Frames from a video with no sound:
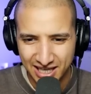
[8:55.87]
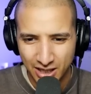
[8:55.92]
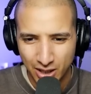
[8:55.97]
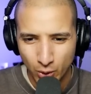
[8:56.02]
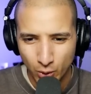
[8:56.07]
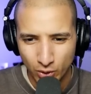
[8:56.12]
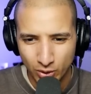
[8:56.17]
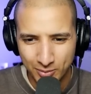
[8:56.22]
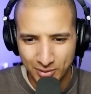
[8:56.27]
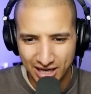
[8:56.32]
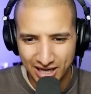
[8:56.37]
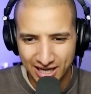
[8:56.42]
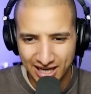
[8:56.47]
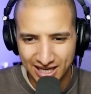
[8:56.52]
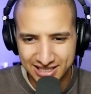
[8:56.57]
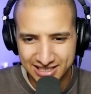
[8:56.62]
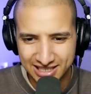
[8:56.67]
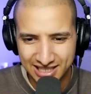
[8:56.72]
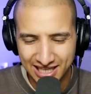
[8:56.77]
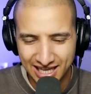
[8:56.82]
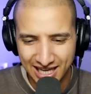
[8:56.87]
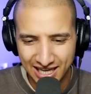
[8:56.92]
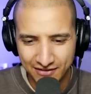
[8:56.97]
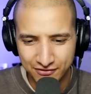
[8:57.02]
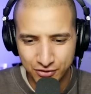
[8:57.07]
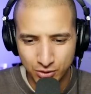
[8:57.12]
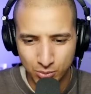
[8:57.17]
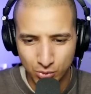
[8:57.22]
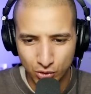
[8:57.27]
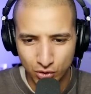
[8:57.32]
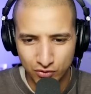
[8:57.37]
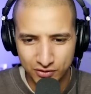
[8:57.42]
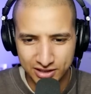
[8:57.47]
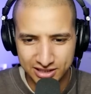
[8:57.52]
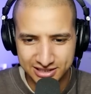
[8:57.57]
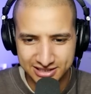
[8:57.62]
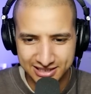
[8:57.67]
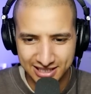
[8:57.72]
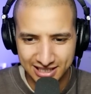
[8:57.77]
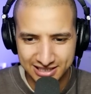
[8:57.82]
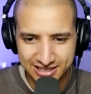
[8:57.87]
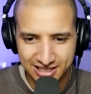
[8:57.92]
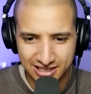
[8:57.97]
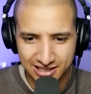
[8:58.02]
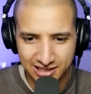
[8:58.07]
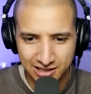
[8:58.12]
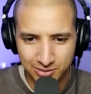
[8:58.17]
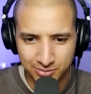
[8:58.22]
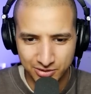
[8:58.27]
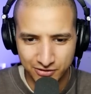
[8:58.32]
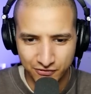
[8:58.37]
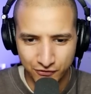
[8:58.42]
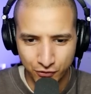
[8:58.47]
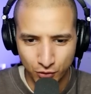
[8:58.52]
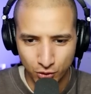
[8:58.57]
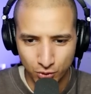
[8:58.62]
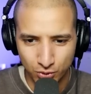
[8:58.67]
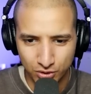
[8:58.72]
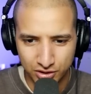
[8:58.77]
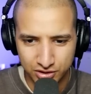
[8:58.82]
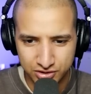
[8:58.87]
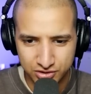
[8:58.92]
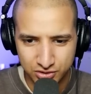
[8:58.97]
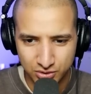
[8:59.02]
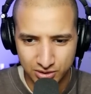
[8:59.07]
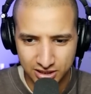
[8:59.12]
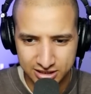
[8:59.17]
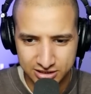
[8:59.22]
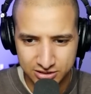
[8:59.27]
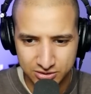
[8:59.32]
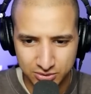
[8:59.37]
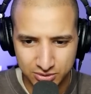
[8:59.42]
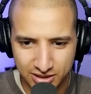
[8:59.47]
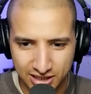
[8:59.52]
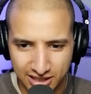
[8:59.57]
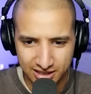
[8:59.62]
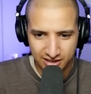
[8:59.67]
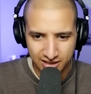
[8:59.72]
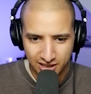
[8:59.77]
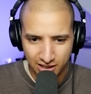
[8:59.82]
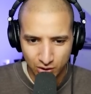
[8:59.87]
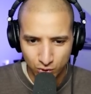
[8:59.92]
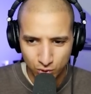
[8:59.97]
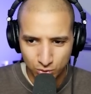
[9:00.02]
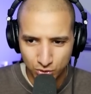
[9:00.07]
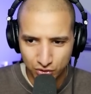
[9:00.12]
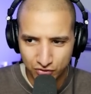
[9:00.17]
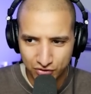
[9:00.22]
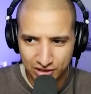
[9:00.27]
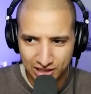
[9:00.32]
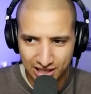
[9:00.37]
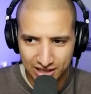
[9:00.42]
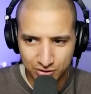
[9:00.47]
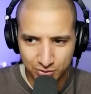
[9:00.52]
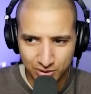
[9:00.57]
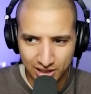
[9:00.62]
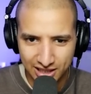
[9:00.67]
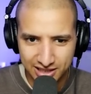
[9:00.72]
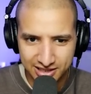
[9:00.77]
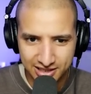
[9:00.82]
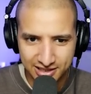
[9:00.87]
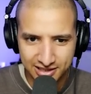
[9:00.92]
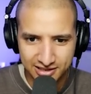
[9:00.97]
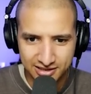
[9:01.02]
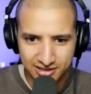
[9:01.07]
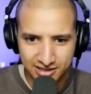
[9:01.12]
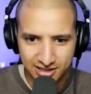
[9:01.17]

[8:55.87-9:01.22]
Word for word: we might actually have to move this desk a little bit forward. So let's do that. Move it like right here.